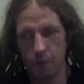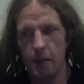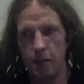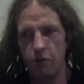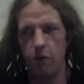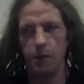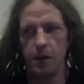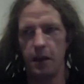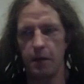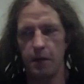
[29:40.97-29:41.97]

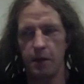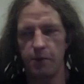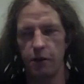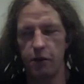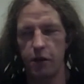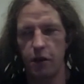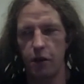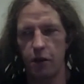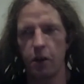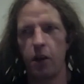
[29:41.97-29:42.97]
distributed governance
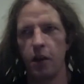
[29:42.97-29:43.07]
protocol,